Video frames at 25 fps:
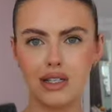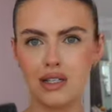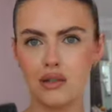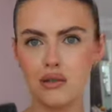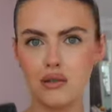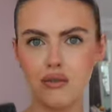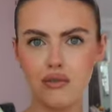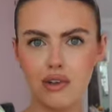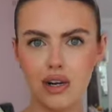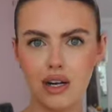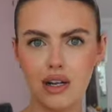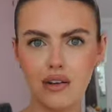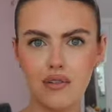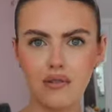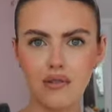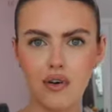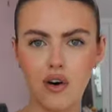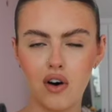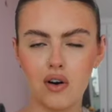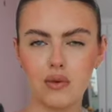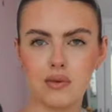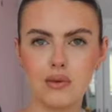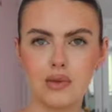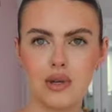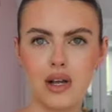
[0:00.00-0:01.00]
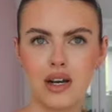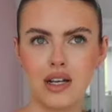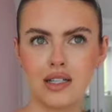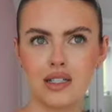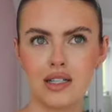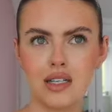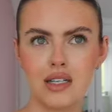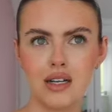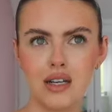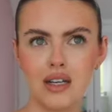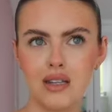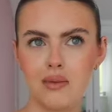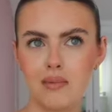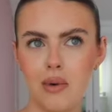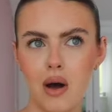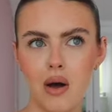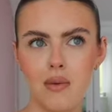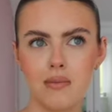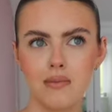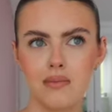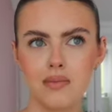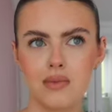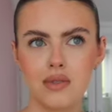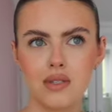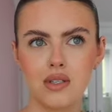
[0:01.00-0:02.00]
These are really affordable as well. I think like the
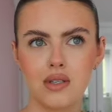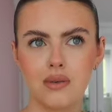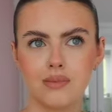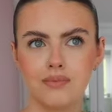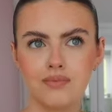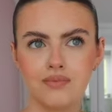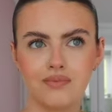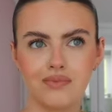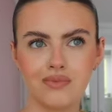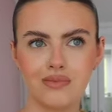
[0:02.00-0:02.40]
bottom's